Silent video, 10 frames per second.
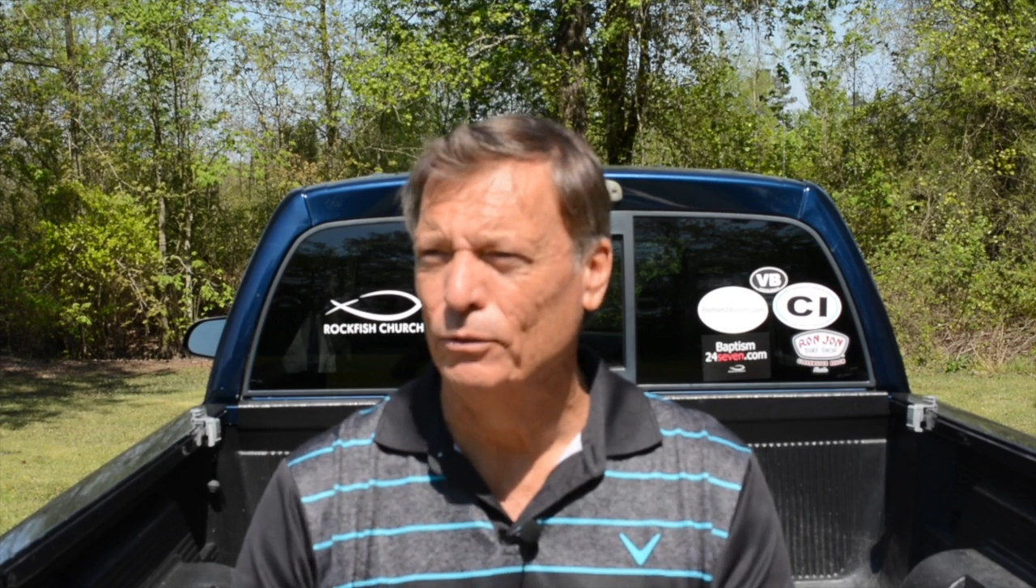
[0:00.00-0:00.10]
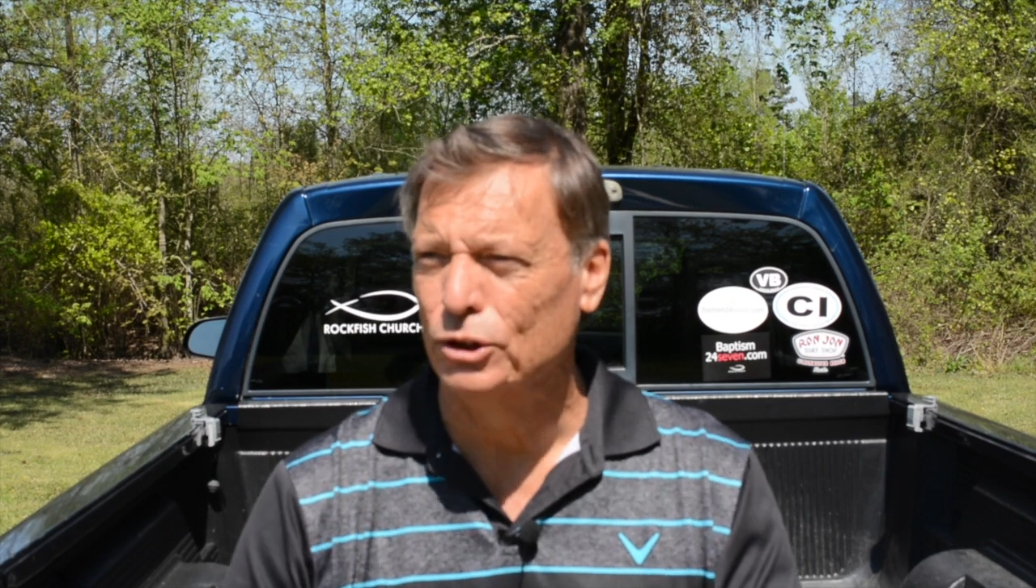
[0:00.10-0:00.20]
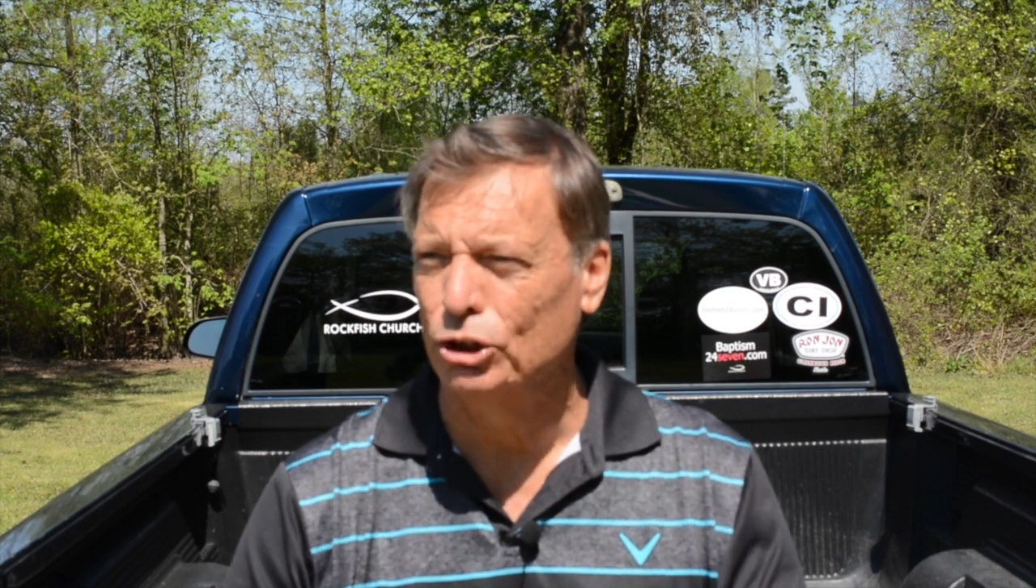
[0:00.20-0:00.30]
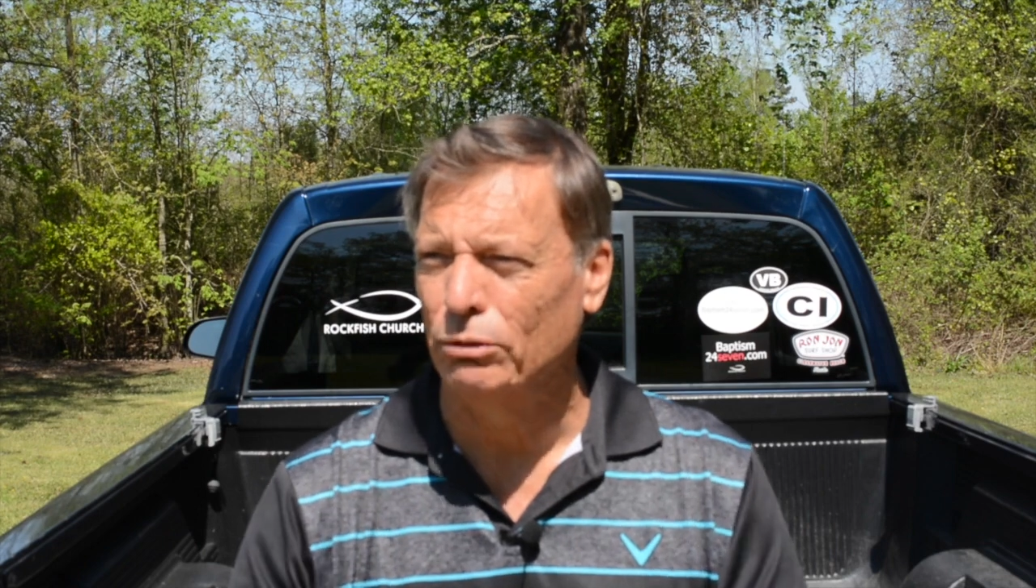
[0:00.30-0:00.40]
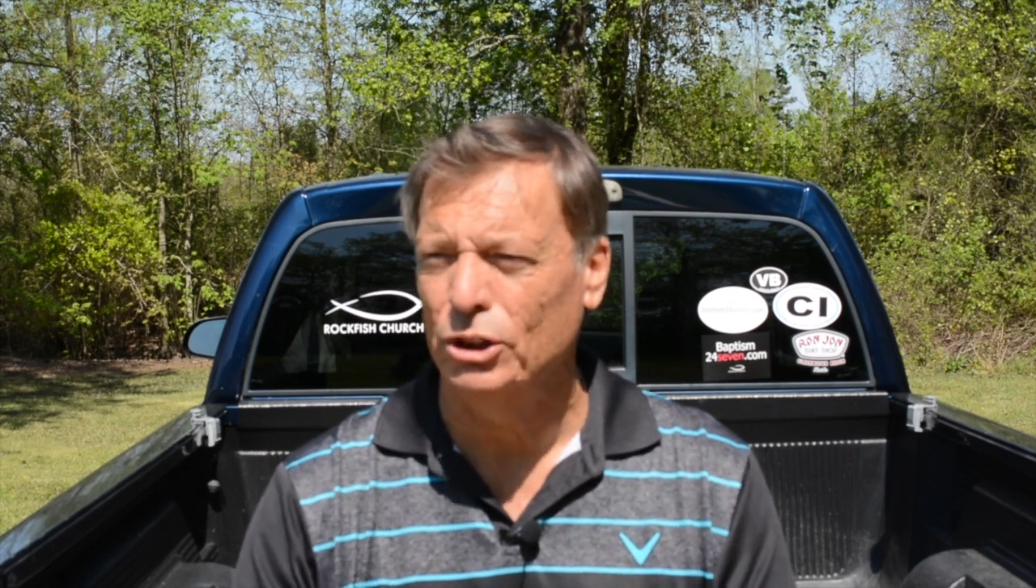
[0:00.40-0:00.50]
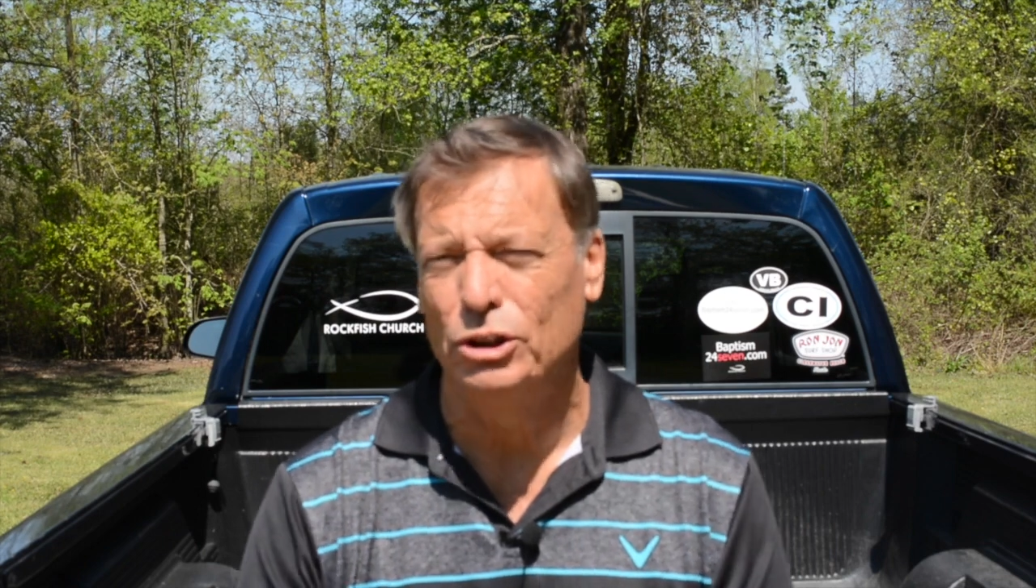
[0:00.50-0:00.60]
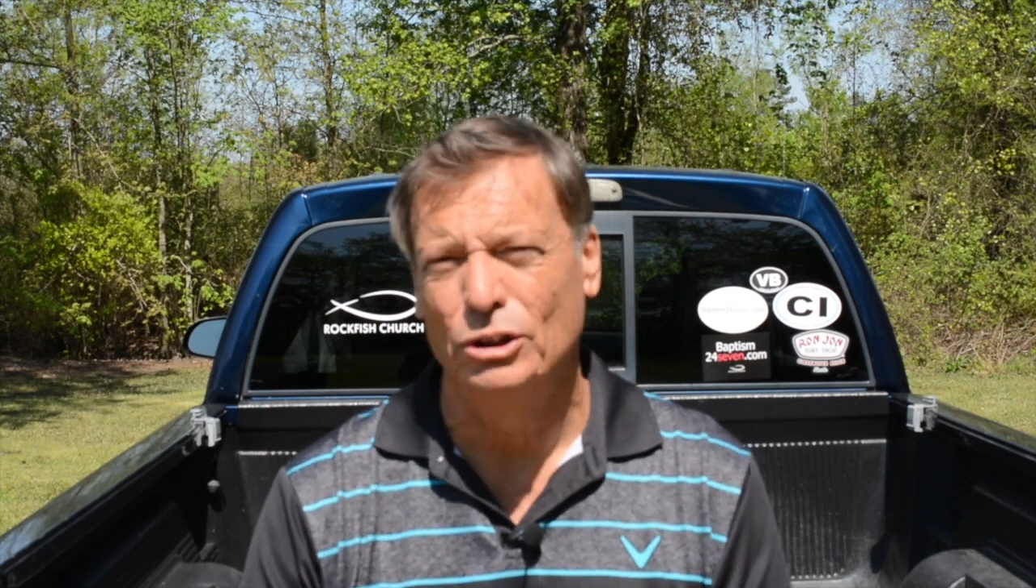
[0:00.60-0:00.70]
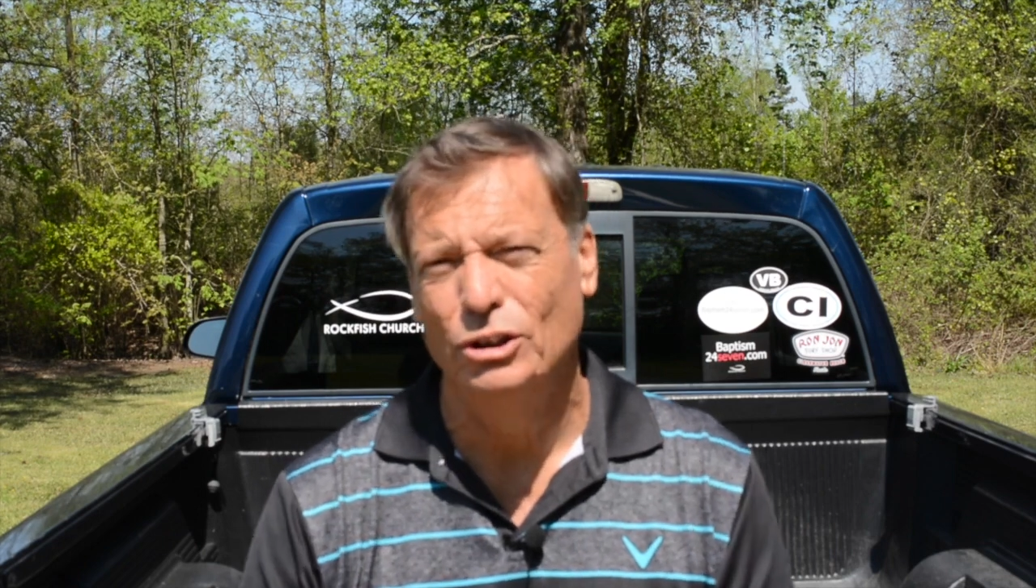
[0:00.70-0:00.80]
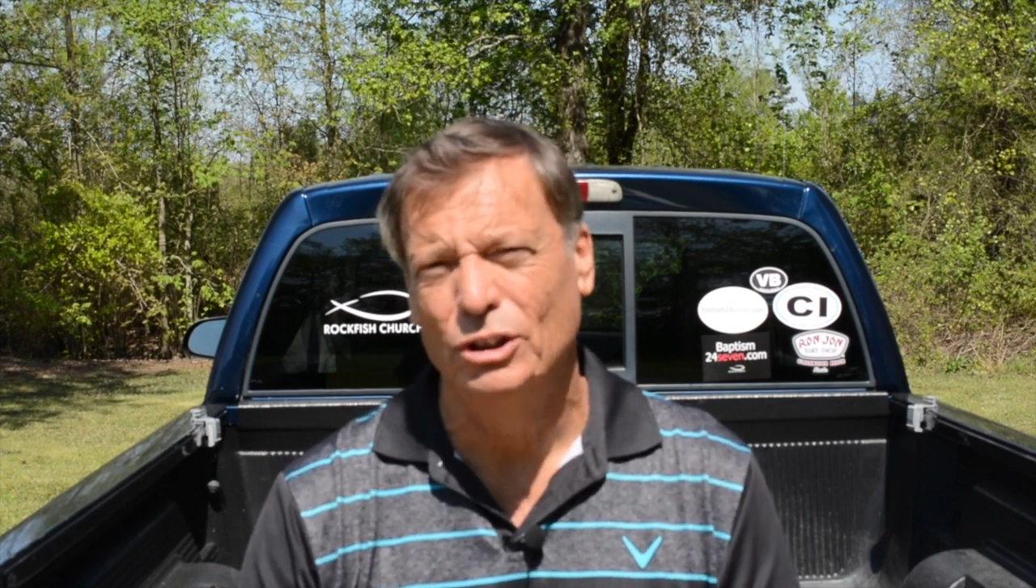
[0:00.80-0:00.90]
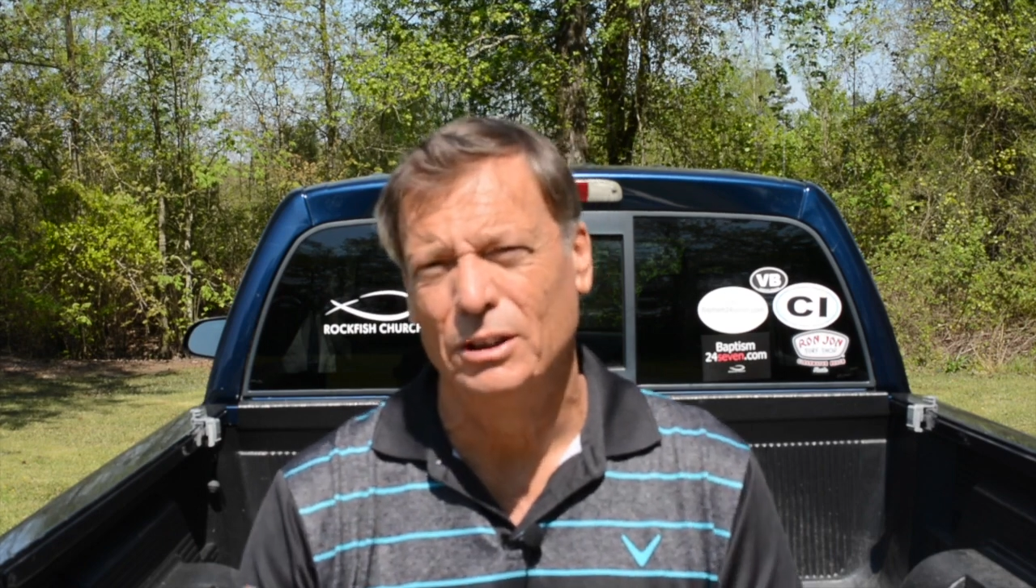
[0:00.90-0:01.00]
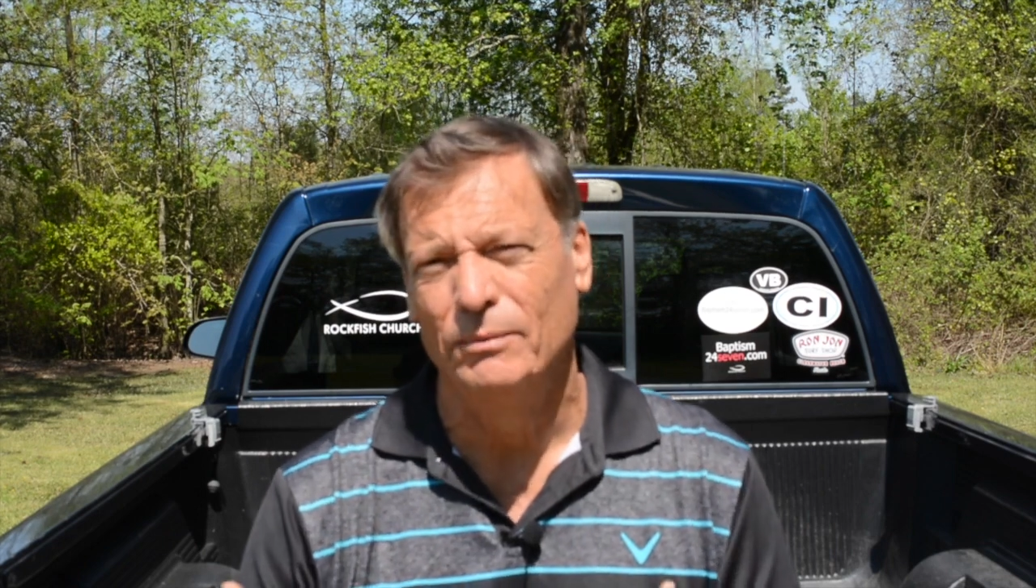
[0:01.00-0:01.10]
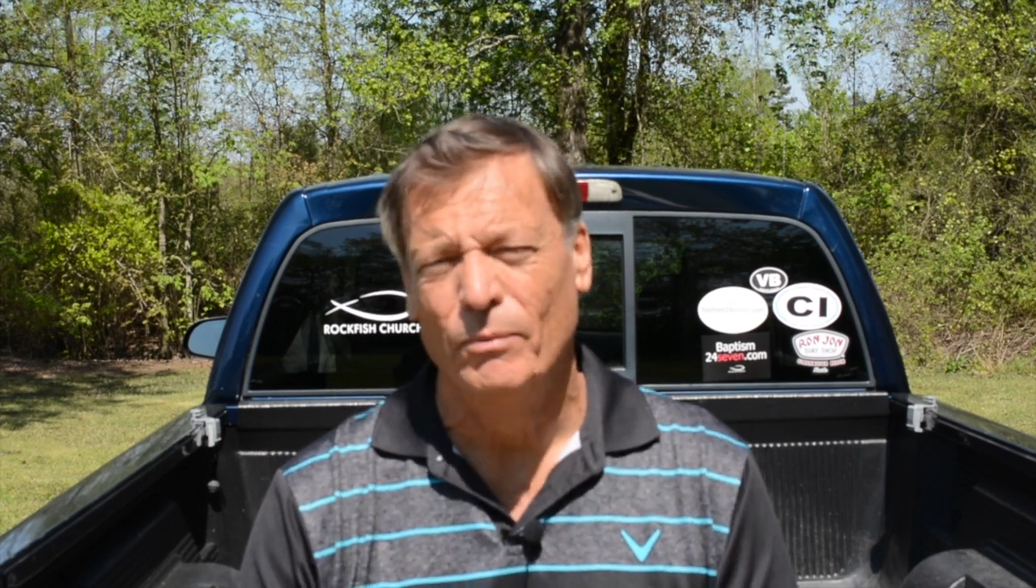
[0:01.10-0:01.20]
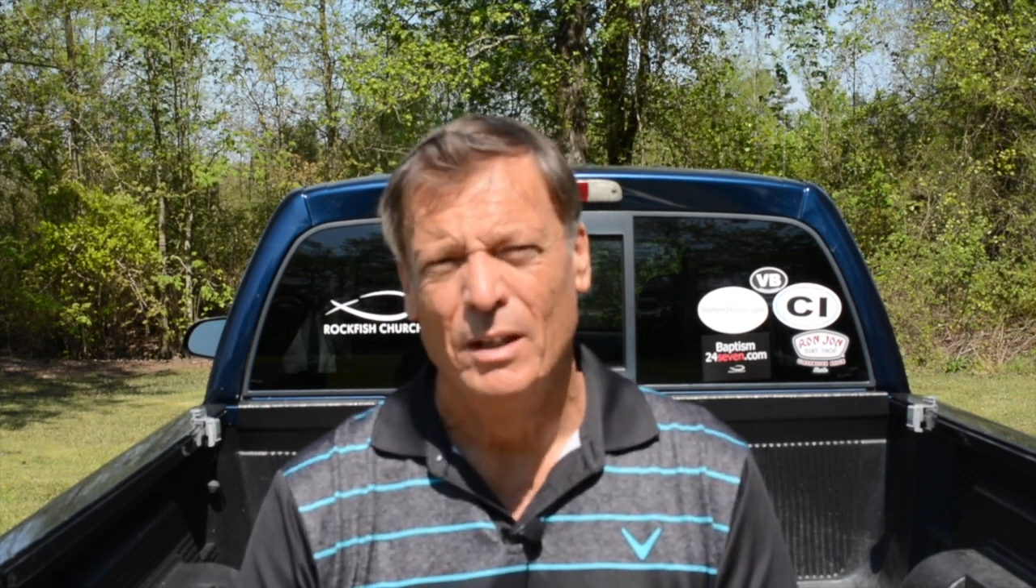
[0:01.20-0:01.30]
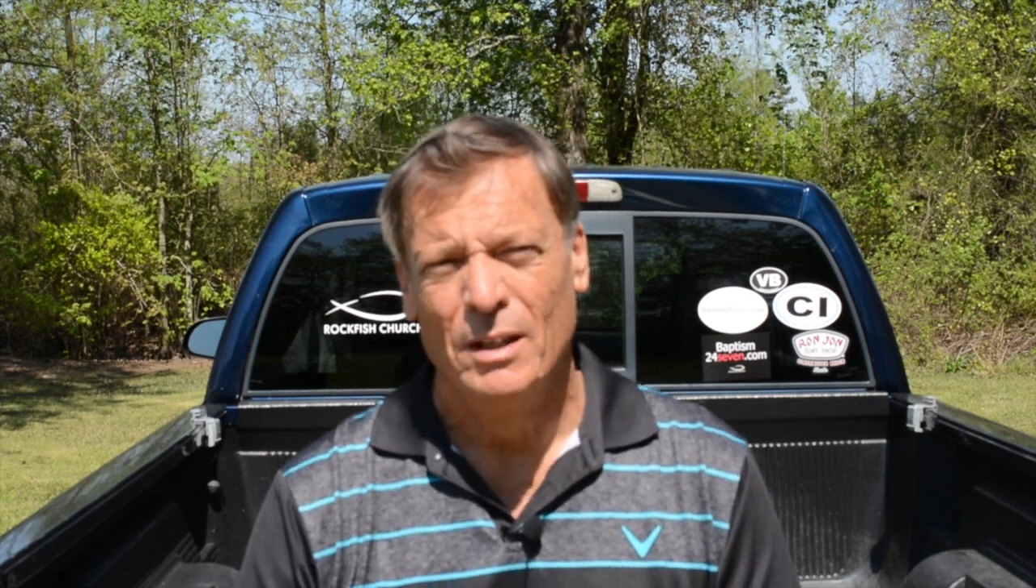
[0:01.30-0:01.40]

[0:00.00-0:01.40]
restrictions and